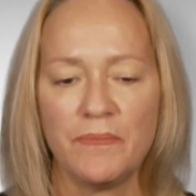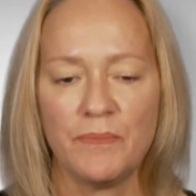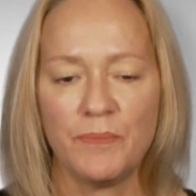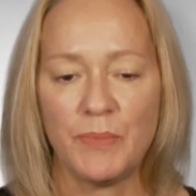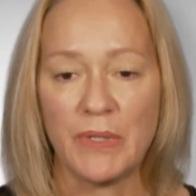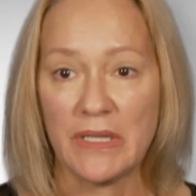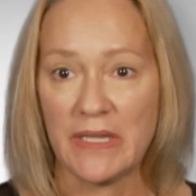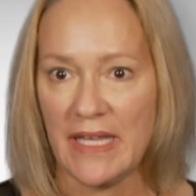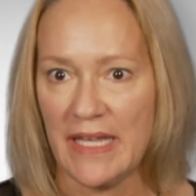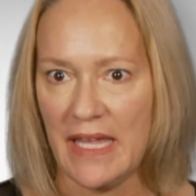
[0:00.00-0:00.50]

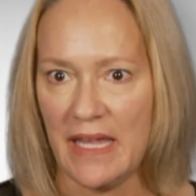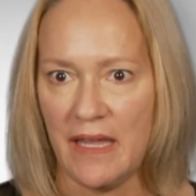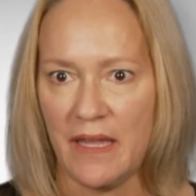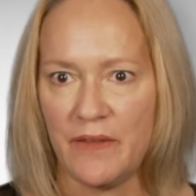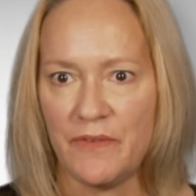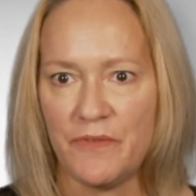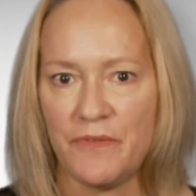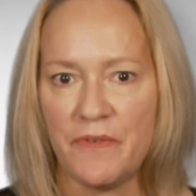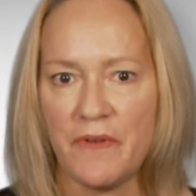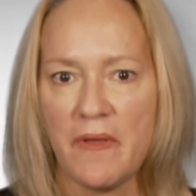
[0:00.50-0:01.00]

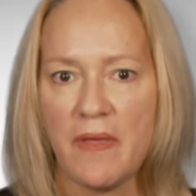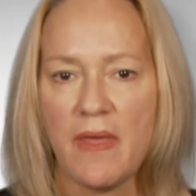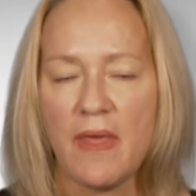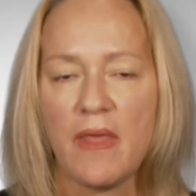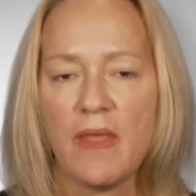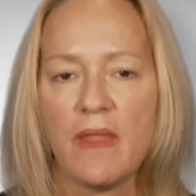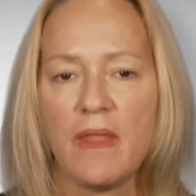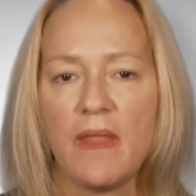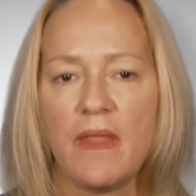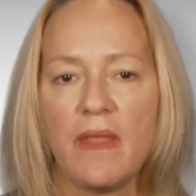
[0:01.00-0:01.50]
believe
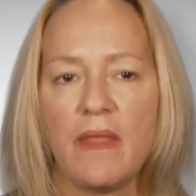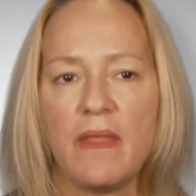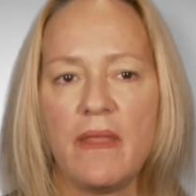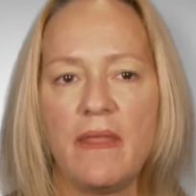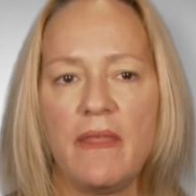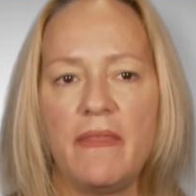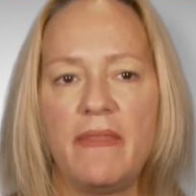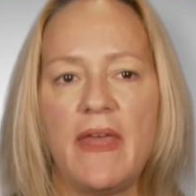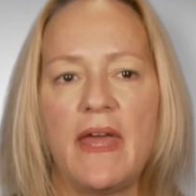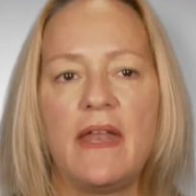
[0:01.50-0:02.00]

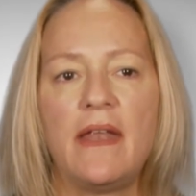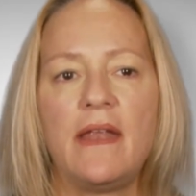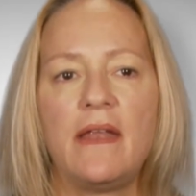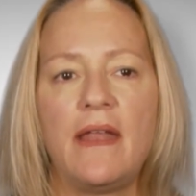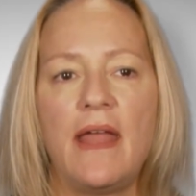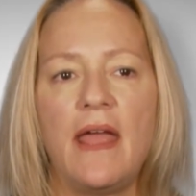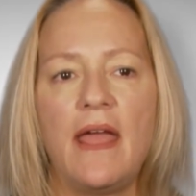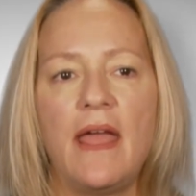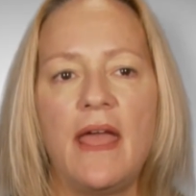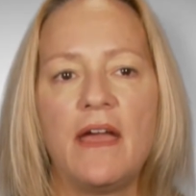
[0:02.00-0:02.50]
that
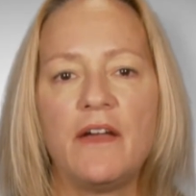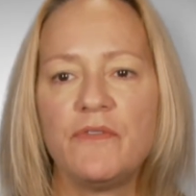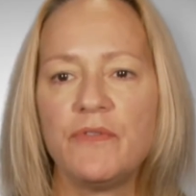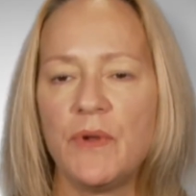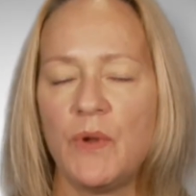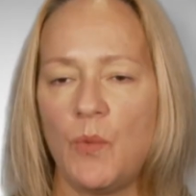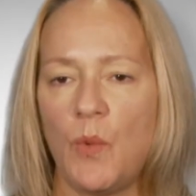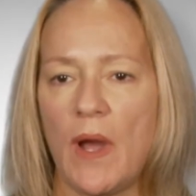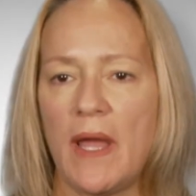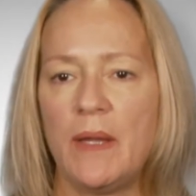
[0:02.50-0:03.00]

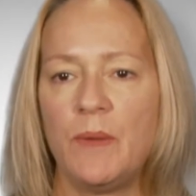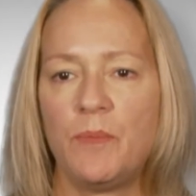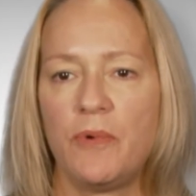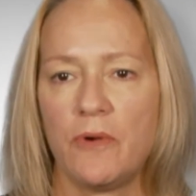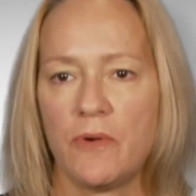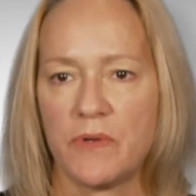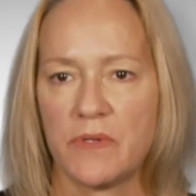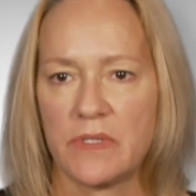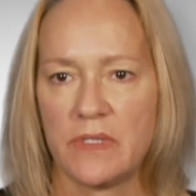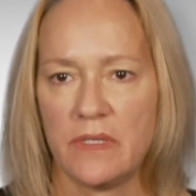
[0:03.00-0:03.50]
every white
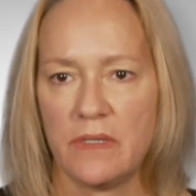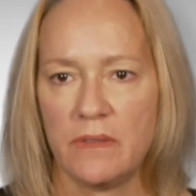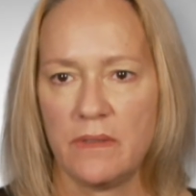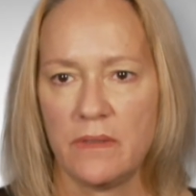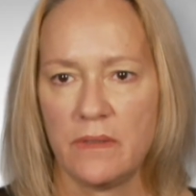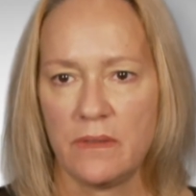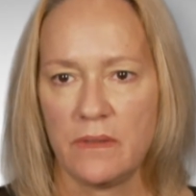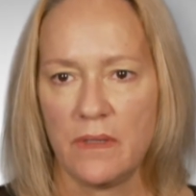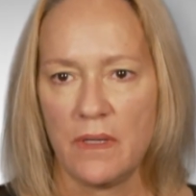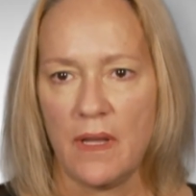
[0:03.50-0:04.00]
person
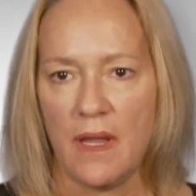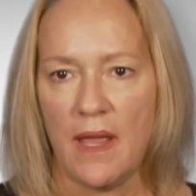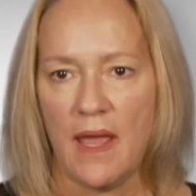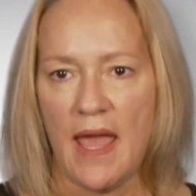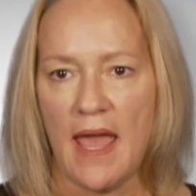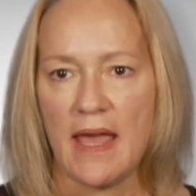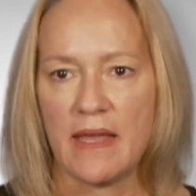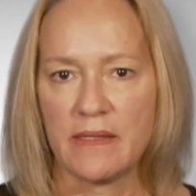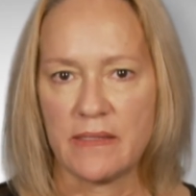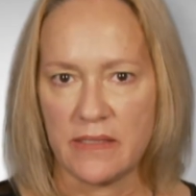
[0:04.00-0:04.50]

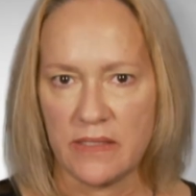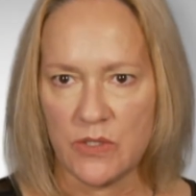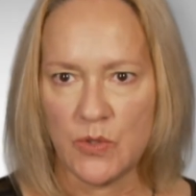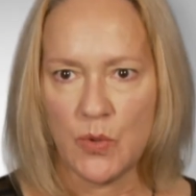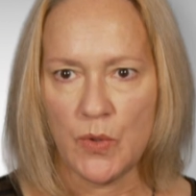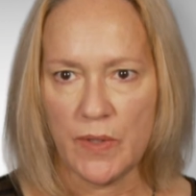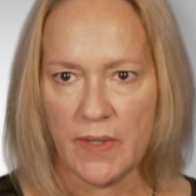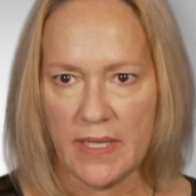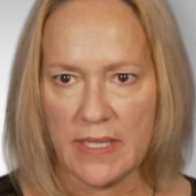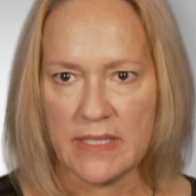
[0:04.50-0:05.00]
has
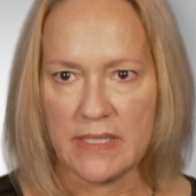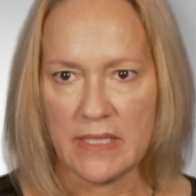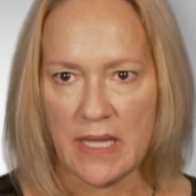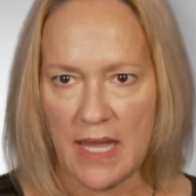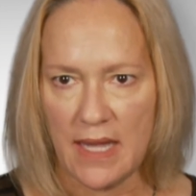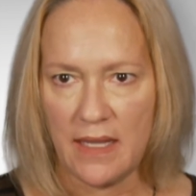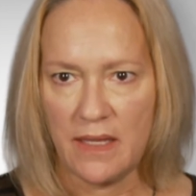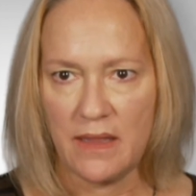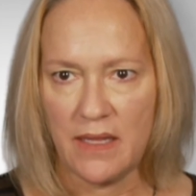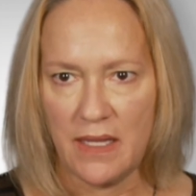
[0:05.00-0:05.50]
stories
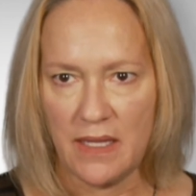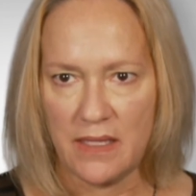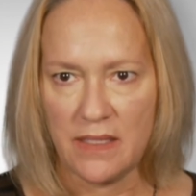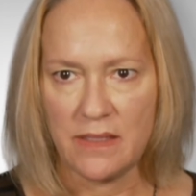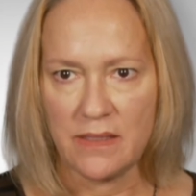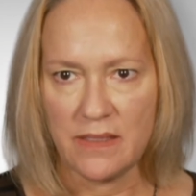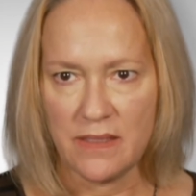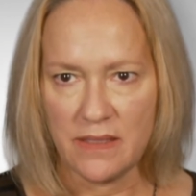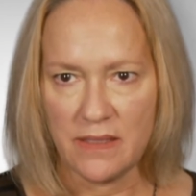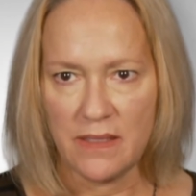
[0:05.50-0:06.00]
like
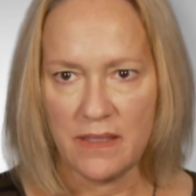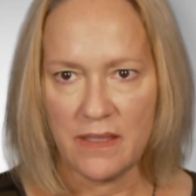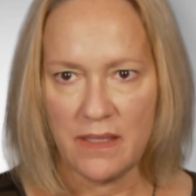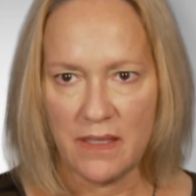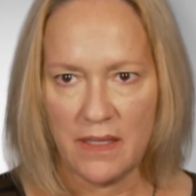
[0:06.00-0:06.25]
these.